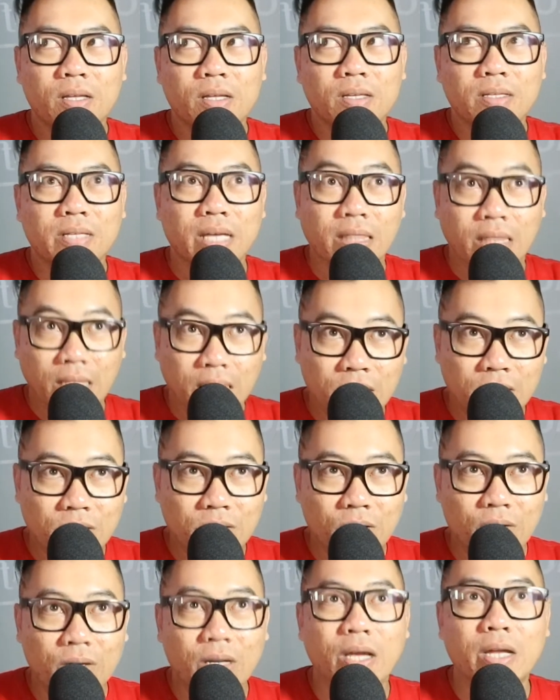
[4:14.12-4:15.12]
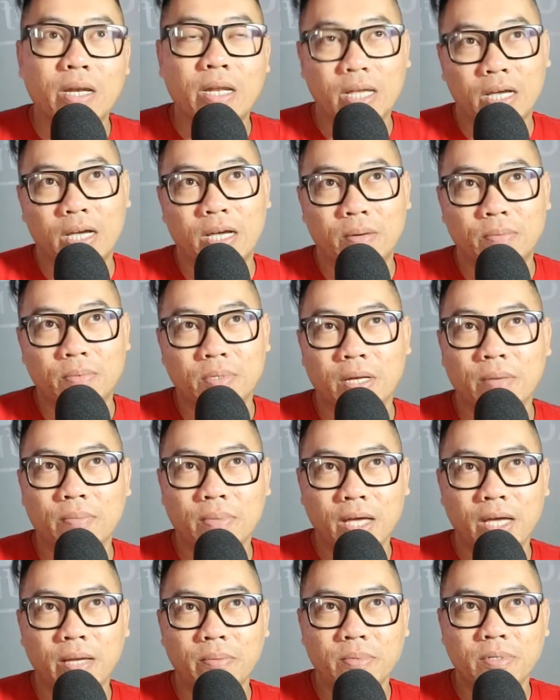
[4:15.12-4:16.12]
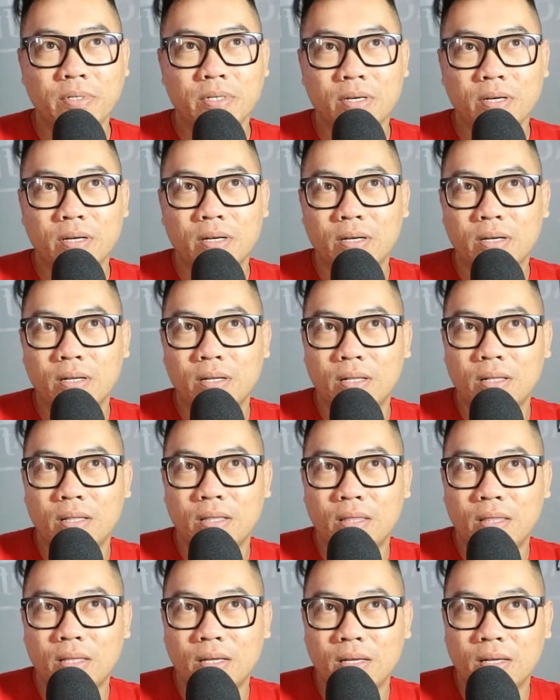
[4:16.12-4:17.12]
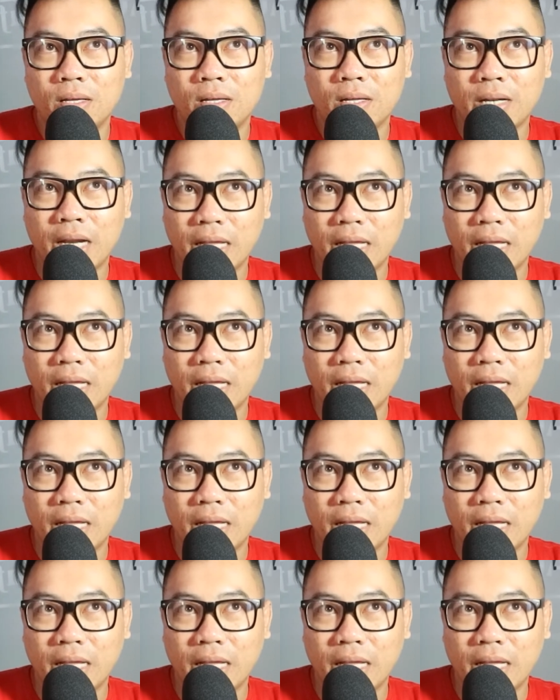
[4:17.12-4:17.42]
sentence or the idiom. Sometimes the